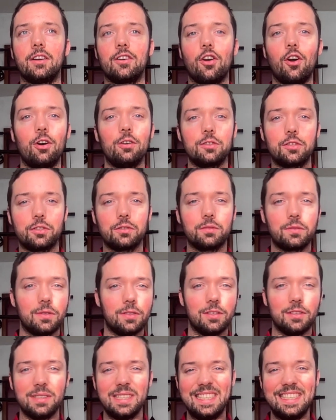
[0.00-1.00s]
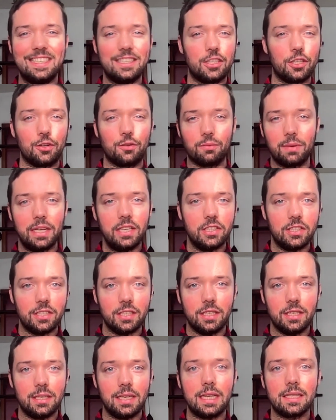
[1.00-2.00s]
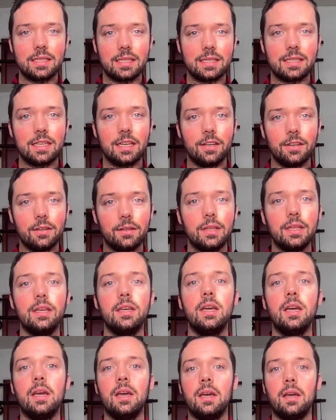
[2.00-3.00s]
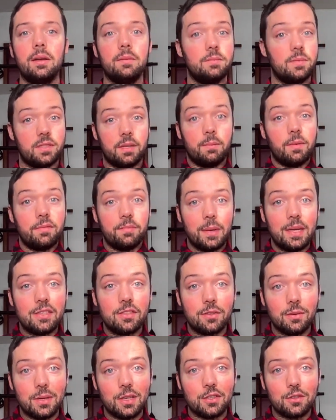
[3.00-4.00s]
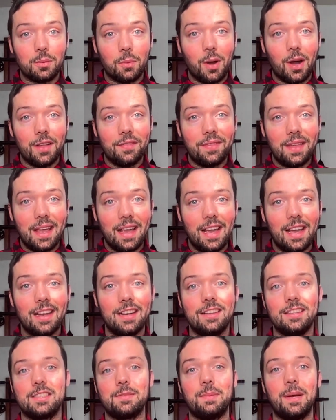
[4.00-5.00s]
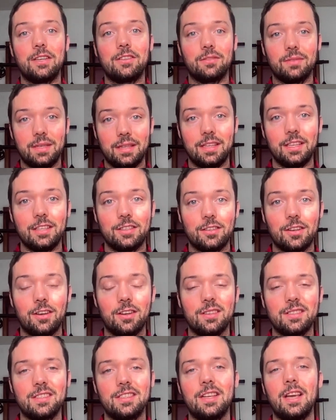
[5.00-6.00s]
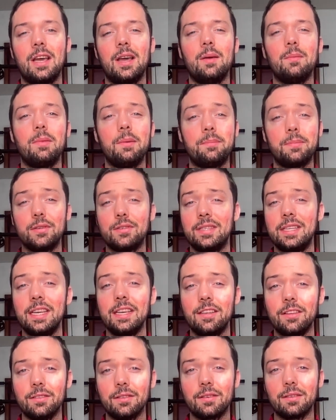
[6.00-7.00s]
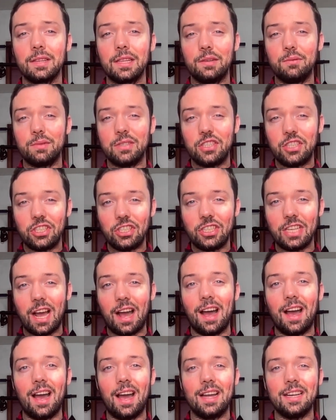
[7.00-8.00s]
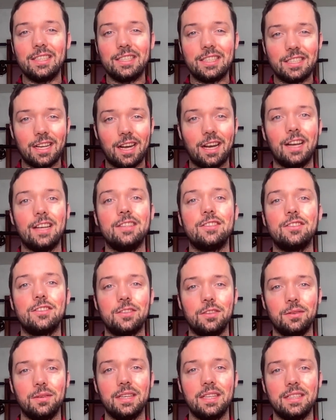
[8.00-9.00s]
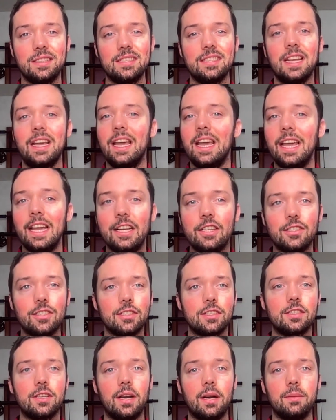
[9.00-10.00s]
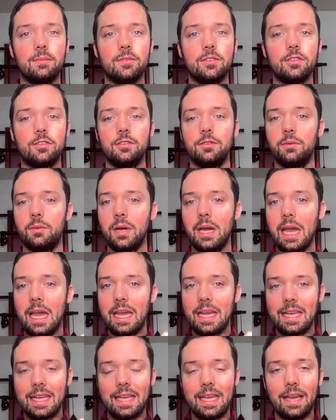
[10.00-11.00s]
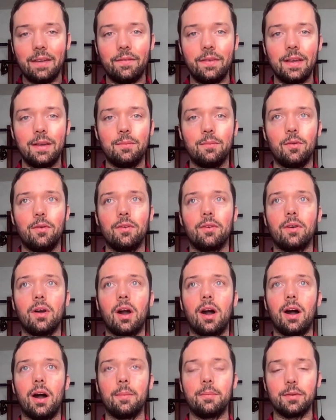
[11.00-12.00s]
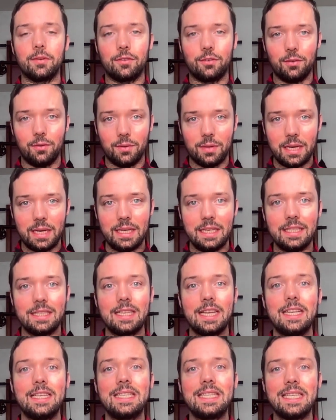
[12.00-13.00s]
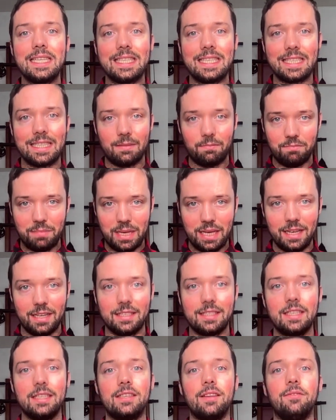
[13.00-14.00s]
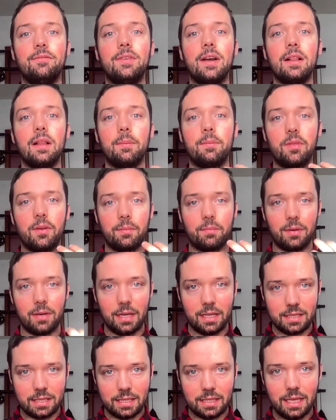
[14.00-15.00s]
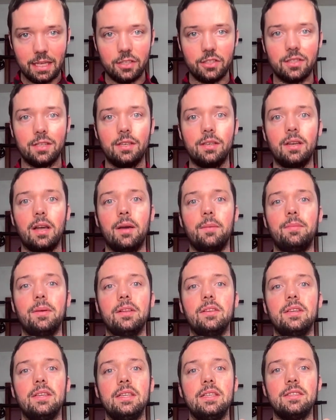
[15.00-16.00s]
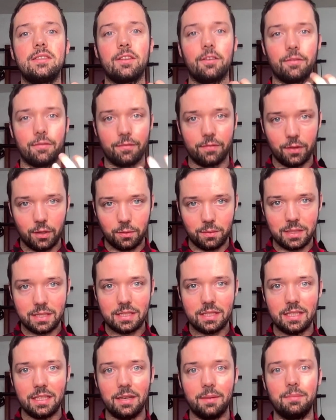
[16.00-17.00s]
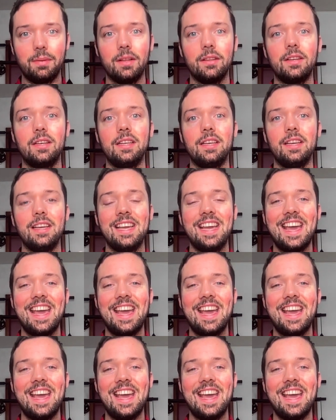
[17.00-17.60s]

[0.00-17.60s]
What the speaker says: cultural integration necessarily. Some of my students want that, especially the adults, but particularly with shy students, it just comes to giving more opportunities to speak, to develop their pronunciation abilities, their fluency ability,